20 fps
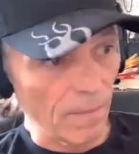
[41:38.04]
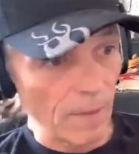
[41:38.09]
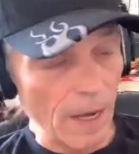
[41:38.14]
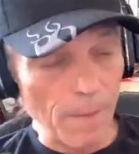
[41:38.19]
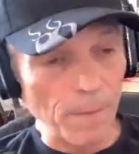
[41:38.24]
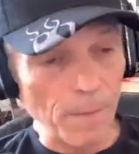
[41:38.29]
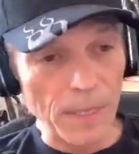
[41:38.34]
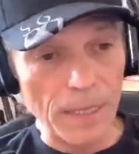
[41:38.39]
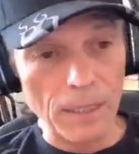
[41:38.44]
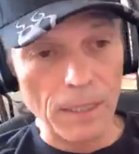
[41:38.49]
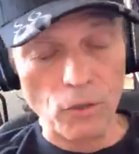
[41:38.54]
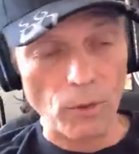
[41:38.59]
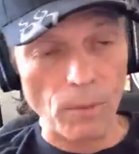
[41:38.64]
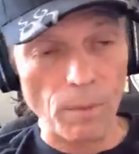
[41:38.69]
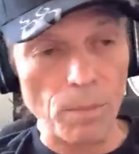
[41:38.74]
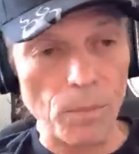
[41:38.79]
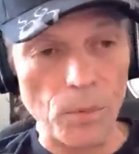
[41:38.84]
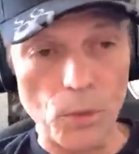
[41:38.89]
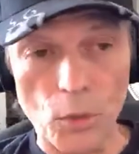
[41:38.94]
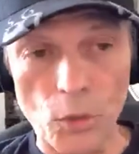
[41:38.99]
I've been in
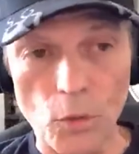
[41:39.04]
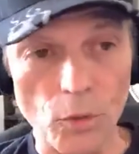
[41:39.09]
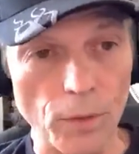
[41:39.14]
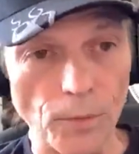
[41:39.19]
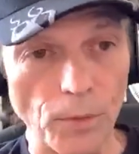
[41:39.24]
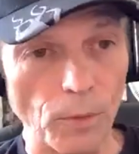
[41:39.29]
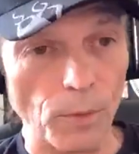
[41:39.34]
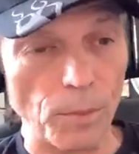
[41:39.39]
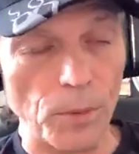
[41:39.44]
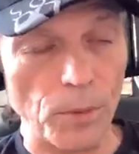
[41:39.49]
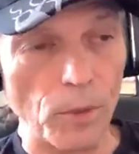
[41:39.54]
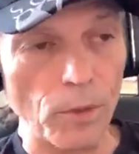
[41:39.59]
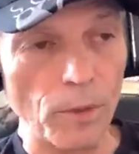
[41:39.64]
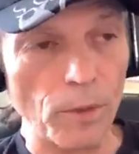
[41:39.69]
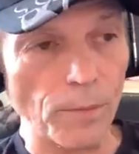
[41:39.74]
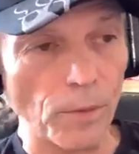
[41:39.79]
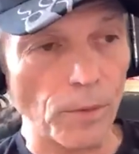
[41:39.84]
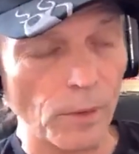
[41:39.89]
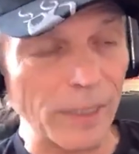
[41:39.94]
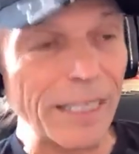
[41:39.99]
some beautiful,
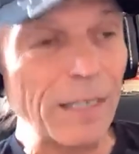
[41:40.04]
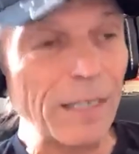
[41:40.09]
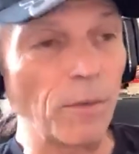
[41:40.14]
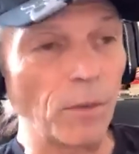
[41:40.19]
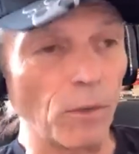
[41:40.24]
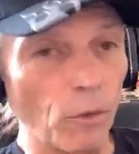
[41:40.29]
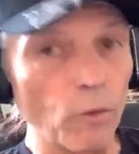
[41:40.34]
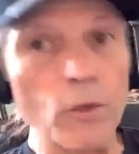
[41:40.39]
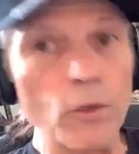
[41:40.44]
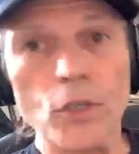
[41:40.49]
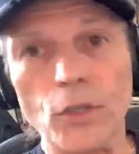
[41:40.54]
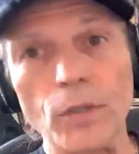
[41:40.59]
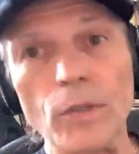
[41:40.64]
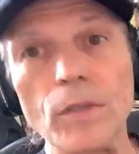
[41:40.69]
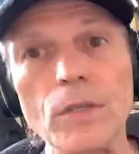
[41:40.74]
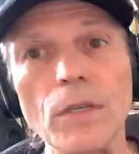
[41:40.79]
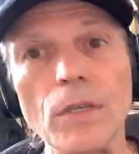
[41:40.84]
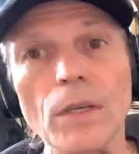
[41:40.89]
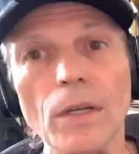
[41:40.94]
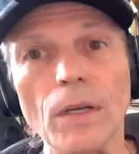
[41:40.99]
beautiful
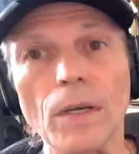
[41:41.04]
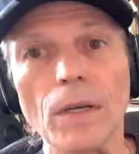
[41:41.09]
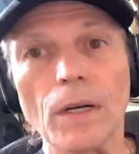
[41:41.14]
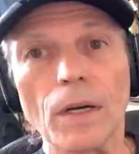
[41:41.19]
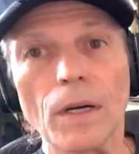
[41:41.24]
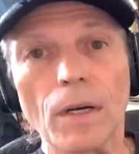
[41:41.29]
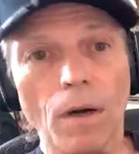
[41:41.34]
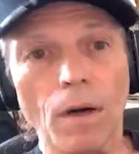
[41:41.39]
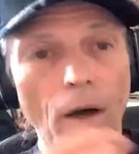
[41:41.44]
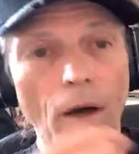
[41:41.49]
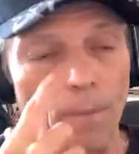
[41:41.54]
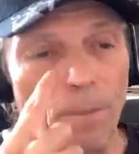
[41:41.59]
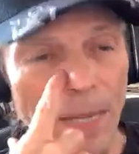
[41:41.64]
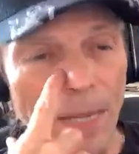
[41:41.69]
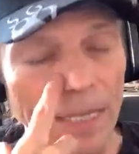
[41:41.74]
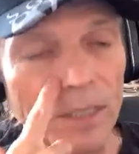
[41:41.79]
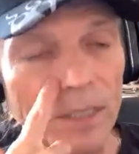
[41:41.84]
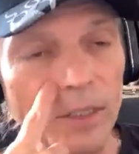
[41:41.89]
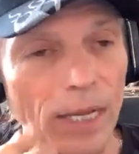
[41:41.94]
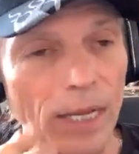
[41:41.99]
evolutions of
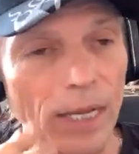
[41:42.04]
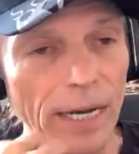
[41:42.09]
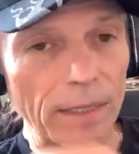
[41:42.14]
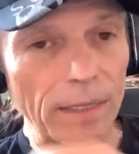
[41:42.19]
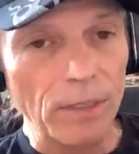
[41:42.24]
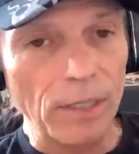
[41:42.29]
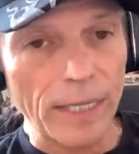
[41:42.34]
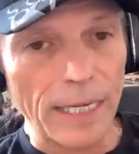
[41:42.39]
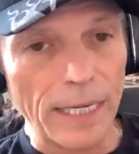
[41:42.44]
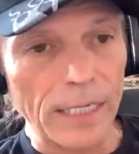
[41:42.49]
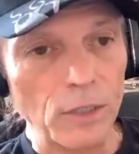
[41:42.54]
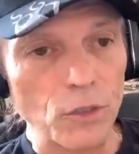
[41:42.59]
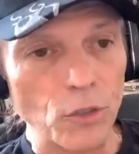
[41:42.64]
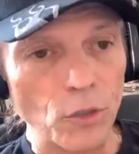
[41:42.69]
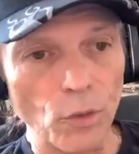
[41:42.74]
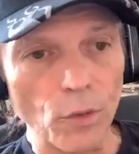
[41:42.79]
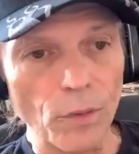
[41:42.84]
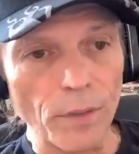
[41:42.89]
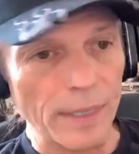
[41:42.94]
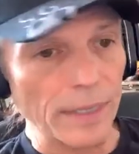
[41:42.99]
bands that I
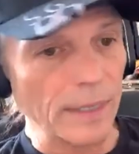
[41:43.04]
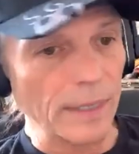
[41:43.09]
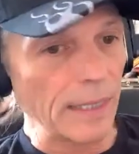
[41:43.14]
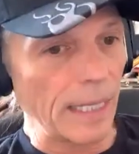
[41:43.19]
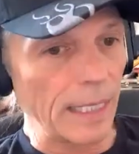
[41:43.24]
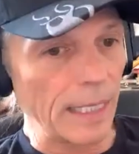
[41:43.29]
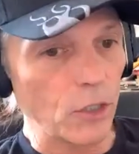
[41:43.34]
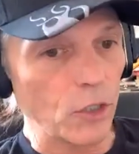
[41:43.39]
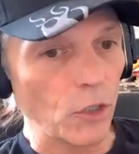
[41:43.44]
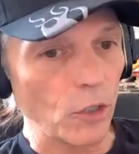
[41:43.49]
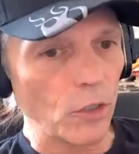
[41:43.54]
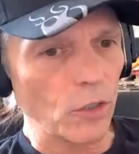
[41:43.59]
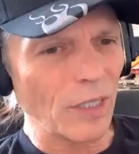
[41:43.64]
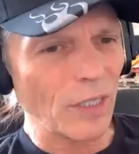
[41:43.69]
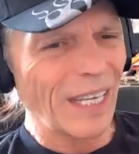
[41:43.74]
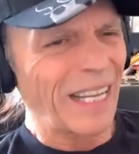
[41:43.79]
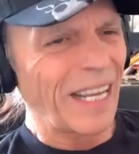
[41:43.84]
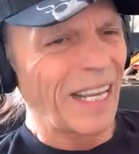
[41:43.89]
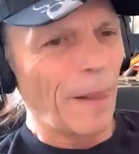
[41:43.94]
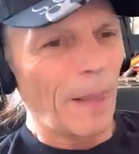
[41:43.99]
joined, that it's
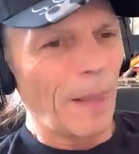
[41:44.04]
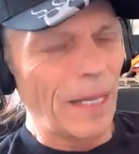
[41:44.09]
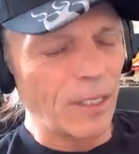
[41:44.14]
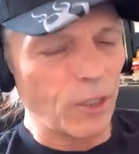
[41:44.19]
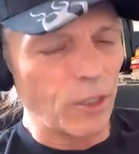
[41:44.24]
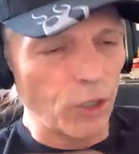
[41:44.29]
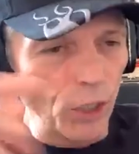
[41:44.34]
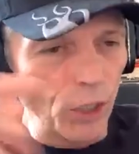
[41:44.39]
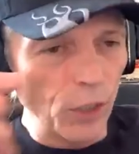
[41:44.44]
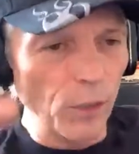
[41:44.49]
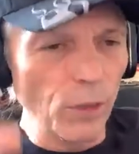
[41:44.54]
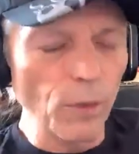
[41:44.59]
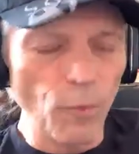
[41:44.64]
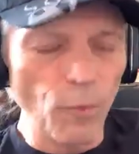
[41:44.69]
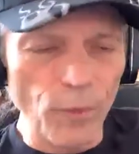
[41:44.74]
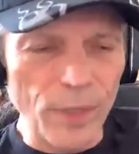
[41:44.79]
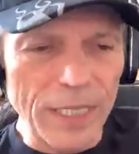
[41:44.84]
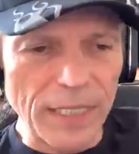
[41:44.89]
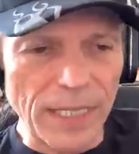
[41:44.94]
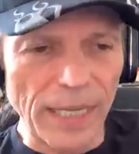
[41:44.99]
just, it still
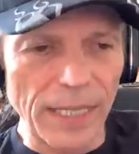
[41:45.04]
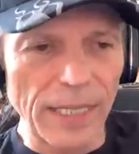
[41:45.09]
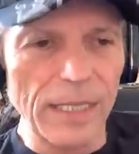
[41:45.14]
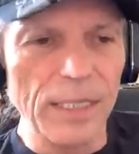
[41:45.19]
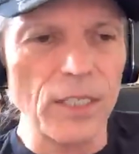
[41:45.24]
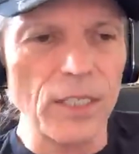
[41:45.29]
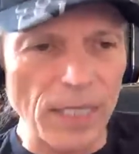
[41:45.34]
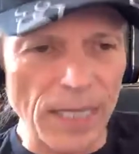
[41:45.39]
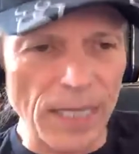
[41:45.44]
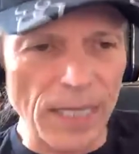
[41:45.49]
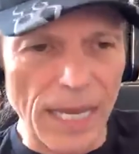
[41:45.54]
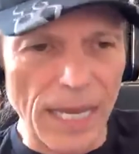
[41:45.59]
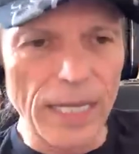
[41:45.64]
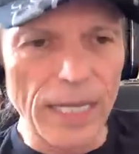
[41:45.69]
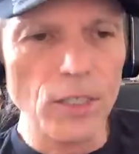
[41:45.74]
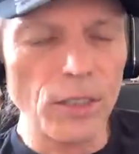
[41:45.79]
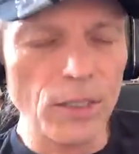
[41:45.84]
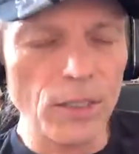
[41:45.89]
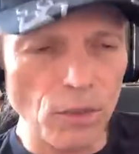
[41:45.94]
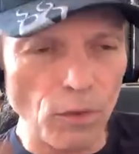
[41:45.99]
retains the
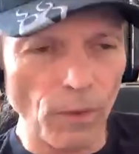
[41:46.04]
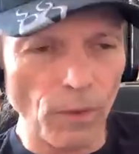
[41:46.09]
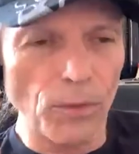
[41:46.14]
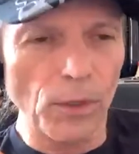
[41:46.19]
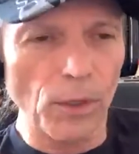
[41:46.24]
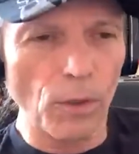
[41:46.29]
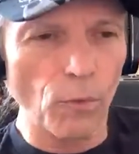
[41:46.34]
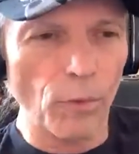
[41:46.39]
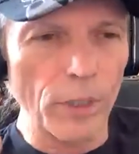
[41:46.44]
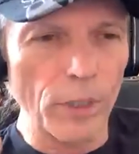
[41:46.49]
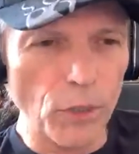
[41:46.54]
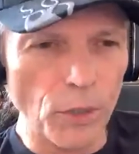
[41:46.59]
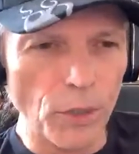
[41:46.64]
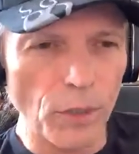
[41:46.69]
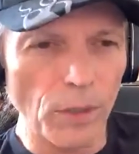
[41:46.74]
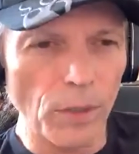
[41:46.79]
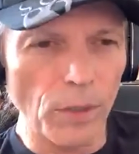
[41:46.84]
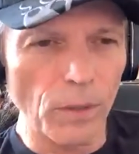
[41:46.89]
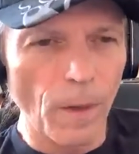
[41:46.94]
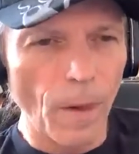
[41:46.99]
essence of the
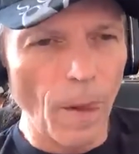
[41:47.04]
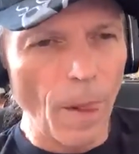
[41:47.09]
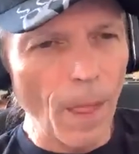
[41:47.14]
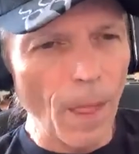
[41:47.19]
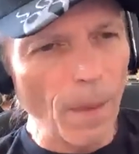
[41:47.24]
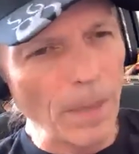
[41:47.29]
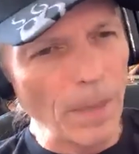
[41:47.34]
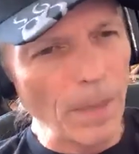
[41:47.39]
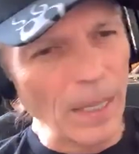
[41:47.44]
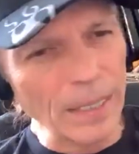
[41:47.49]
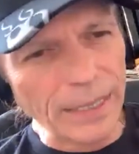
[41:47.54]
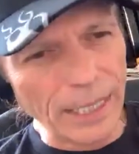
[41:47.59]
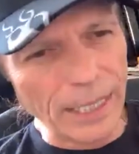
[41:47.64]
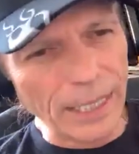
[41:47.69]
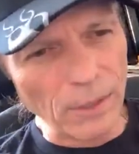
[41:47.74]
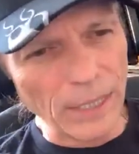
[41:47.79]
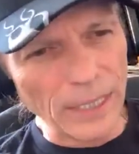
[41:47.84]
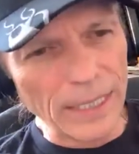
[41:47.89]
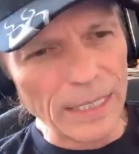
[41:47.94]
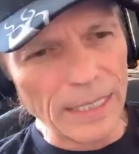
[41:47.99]
original, but it's
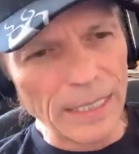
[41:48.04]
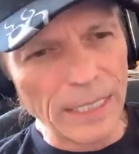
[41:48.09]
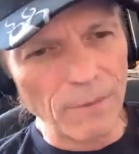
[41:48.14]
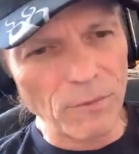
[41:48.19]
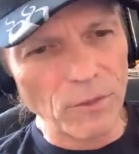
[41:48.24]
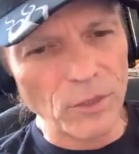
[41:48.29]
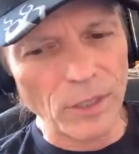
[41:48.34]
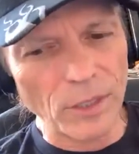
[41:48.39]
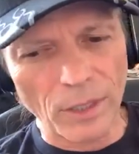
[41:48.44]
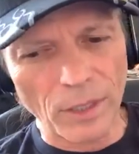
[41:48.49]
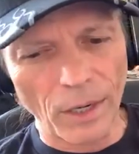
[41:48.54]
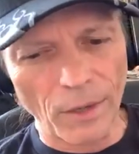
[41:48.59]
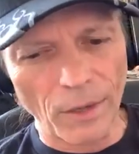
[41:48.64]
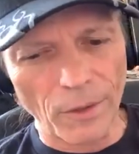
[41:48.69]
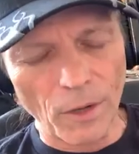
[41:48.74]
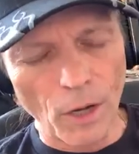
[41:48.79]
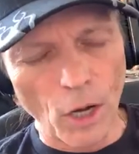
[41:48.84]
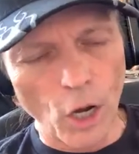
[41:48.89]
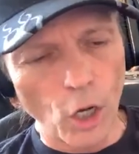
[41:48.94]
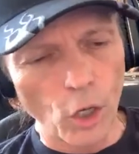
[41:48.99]
kind of like gives her
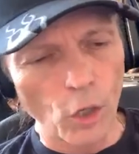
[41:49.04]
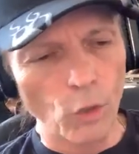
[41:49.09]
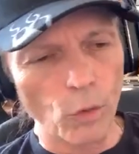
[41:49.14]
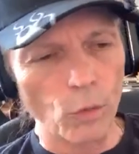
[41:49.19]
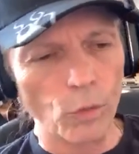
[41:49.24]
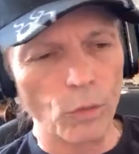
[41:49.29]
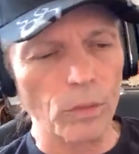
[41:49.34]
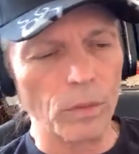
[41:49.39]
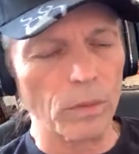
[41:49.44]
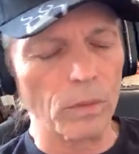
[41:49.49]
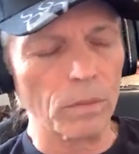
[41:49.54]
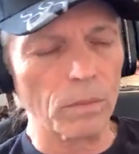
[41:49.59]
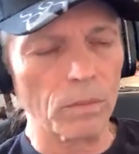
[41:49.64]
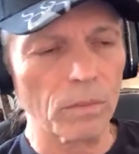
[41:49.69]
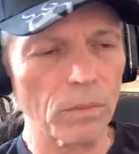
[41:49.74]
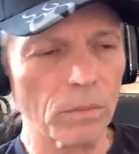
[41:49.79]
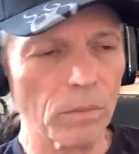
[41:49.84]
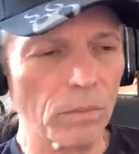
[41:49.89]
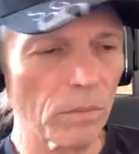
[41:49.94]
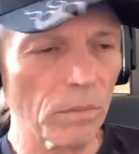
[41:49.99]
our own
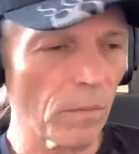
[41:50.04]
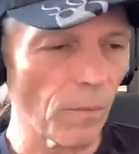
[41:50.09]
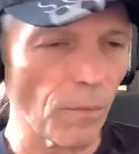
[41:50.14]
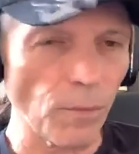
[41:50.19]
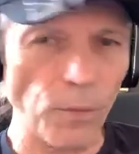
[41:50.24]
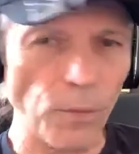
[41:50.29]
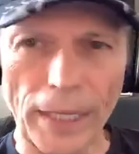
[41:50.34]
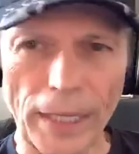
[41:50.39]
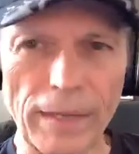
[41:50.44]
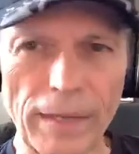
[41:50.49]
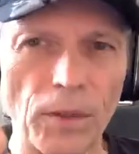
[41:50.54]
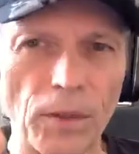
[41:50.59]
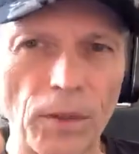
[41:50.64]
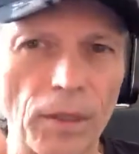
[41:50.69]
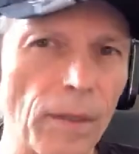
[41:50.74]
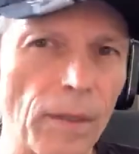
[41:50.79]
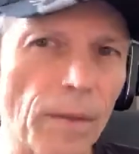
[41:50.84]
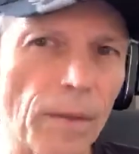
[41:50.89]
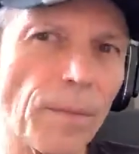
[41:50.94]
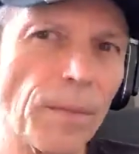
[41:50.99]

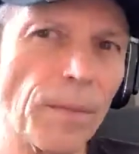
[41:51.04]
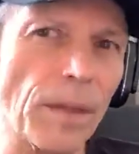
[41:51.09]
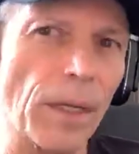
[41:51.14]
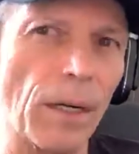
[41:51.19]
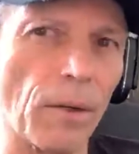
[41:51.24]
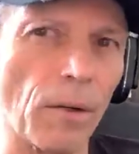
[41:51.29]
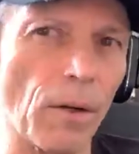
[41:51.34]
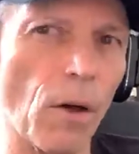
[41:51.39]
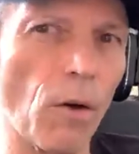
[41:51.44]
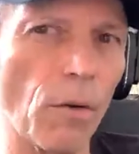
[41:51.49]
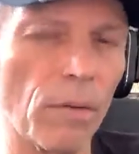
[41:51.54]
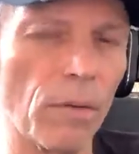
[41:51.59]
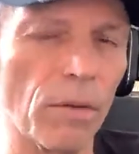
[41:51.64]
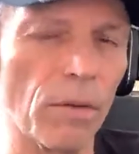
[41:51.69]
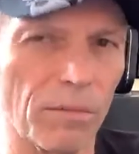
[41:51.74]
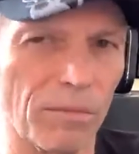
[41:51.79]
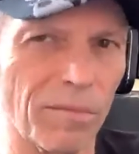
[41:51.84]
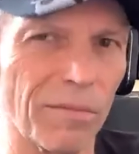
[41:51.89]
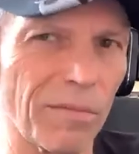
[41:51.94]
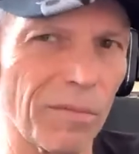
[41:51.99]
flavor, our
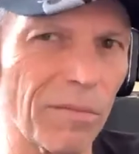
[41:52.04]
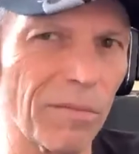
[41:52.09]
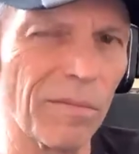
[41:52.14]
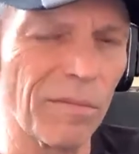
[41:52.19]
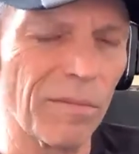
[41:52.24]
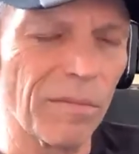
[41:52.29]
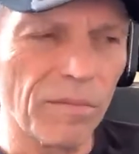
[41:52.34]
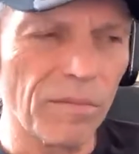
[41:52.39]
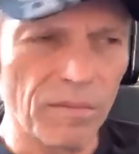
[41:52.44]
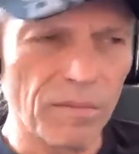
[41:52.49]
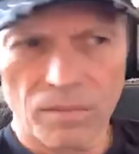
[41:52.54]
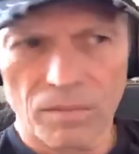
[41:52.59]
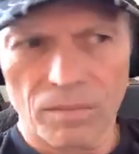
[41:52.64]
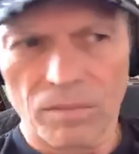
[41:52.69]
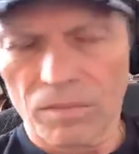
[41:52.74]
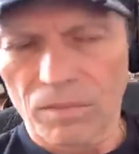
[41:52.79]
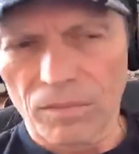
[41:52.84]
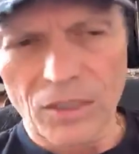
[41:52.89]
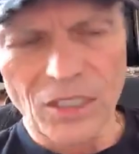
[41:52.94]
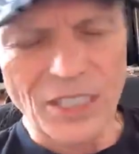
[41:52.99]
own
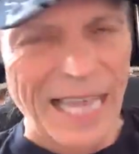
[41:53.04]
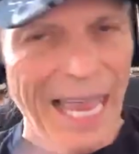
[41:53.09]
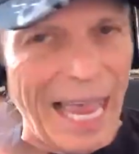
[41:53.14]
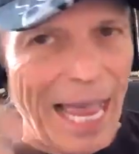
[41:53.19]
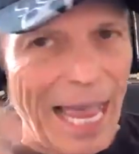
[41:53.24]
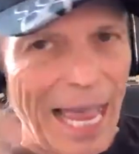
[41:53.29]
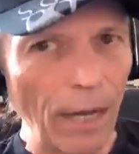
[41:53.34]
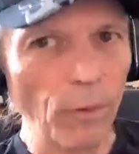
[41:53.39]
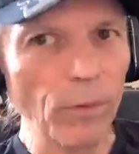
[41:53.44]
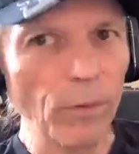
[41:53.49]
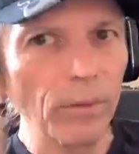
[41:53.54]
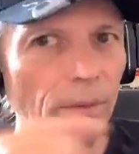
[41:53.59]
sound.